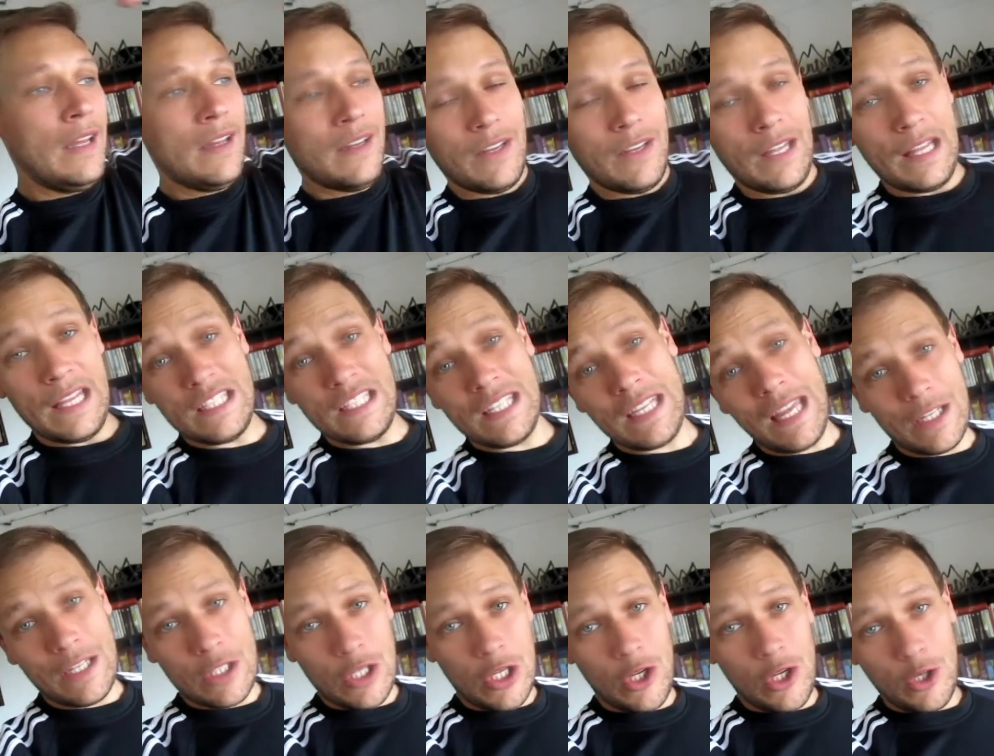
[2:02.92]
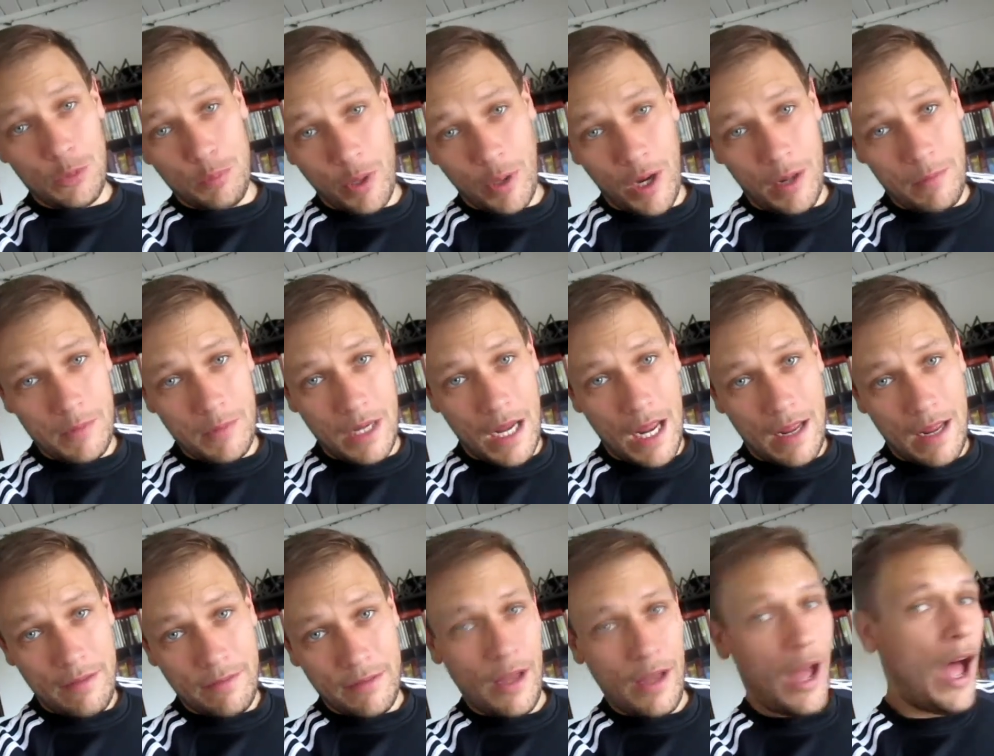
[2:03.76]
And this is actually a good problem to
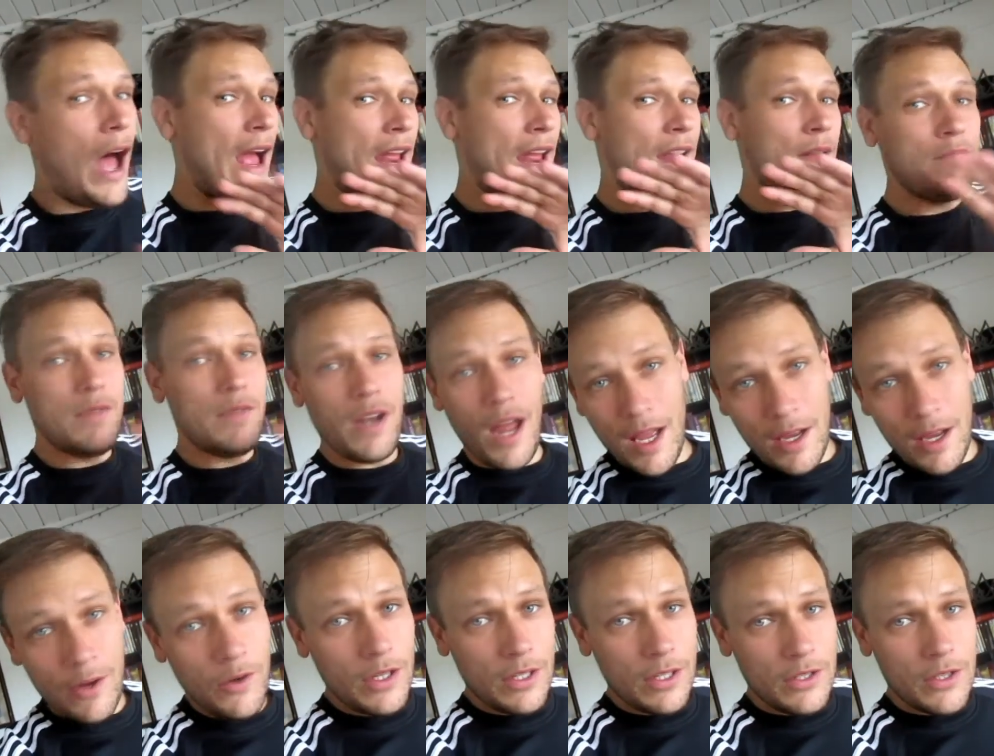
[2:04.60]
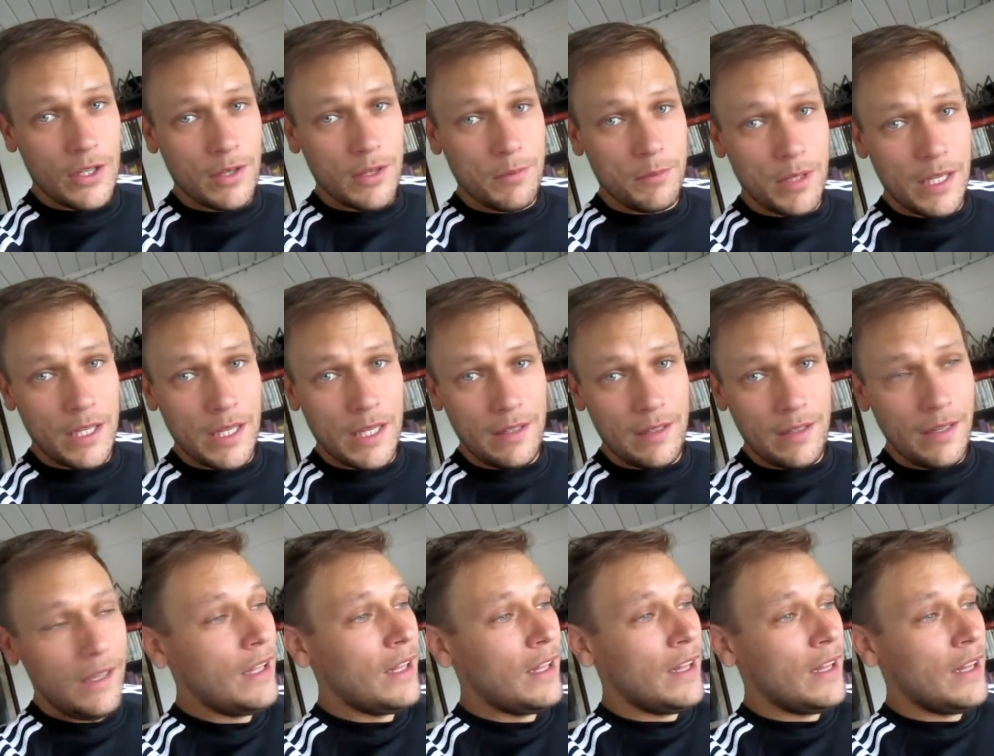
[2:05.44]
have. I am not going to complain.